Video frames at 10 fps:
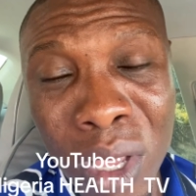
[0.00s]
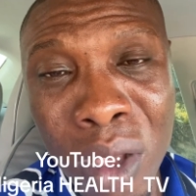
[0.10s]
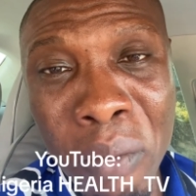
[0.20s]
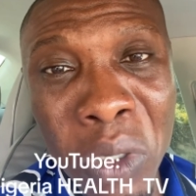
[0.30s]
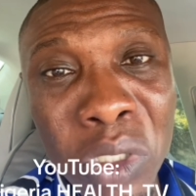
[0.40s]

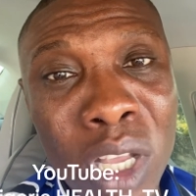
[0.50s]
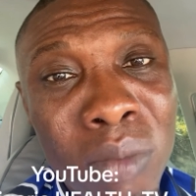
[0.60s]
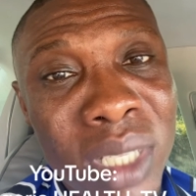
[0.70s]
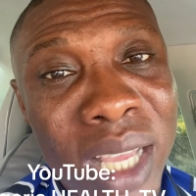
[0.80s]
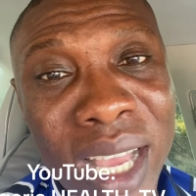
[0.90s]
But
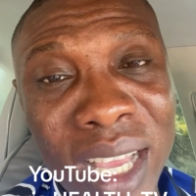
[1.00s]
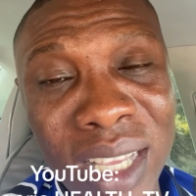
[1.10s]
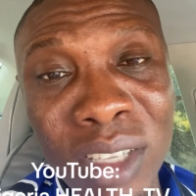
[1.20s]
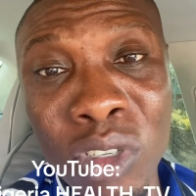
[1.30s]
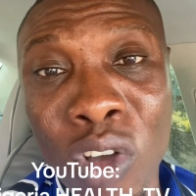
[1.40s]

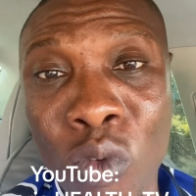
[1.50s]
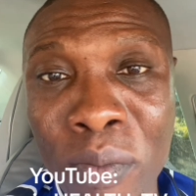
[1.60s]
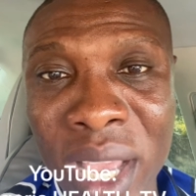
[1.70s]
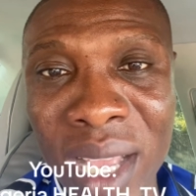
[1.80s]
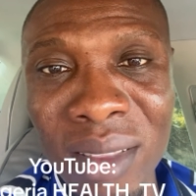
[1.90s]
in some
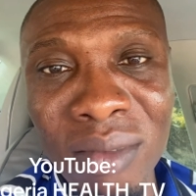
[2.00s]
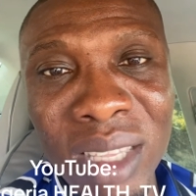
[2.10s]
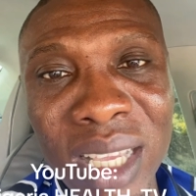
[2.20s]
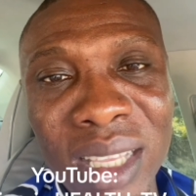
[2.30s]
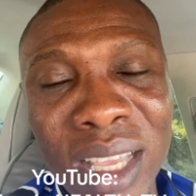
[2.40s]
women,
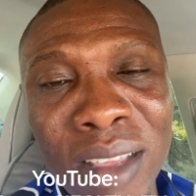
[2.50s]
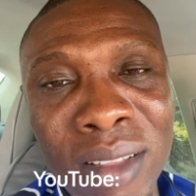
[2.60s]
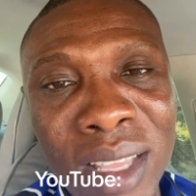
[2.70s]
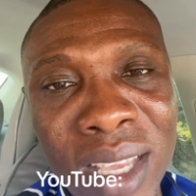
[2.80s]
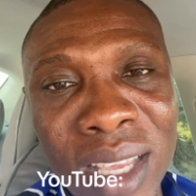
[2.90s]

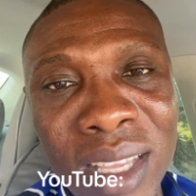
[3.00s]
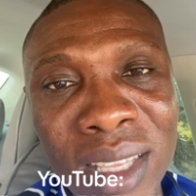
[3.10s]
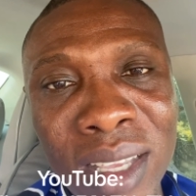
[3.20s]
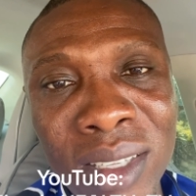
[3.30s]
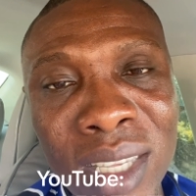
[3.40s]

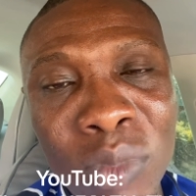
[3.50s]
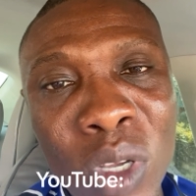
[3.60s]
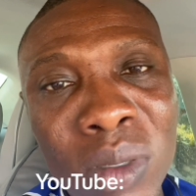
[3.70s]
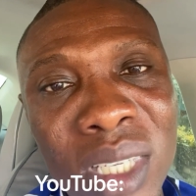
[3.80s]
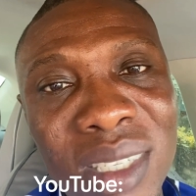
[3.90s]
the
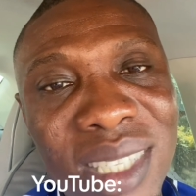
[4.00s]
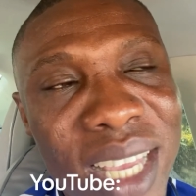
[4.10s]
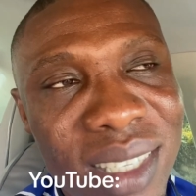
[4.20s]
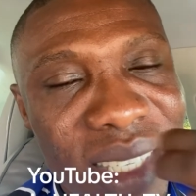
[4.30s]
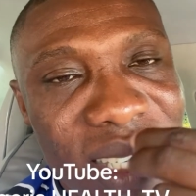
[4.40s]
symptoms is
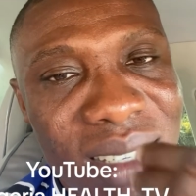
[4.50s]
taste.